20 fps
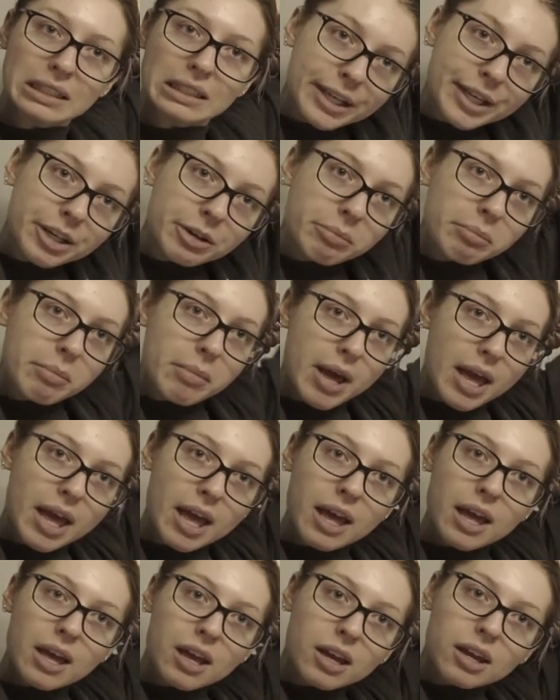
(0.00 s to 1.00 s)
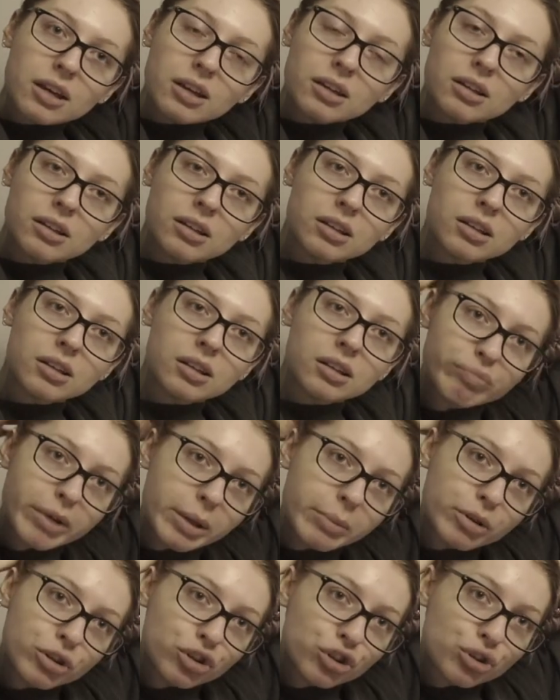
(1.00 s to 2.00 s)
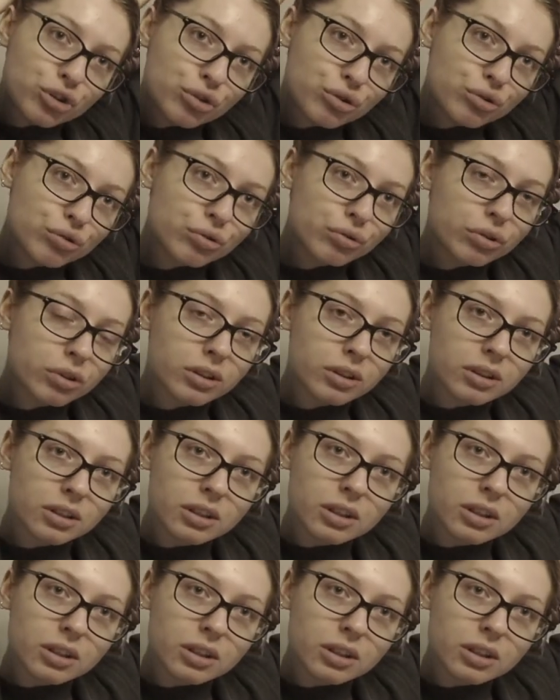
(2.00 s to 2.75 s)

in May, maybe June.